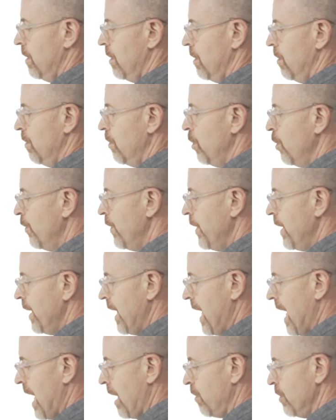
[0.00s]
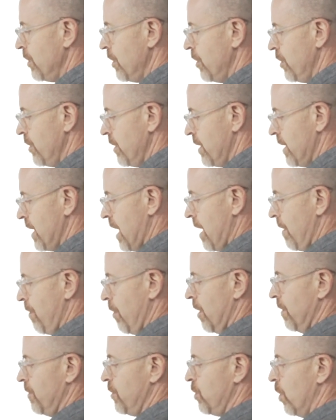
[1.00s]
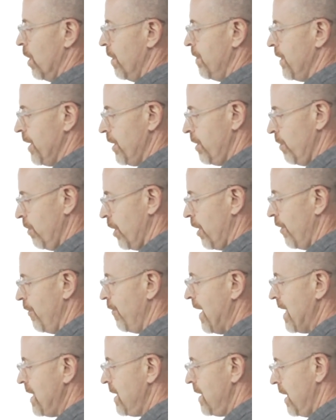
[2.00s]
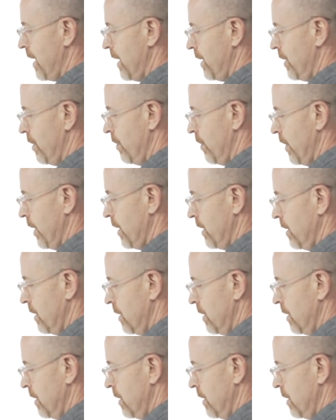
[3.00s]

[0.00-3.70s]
move into the acquisition sub, or absorbed into it, or vested into it,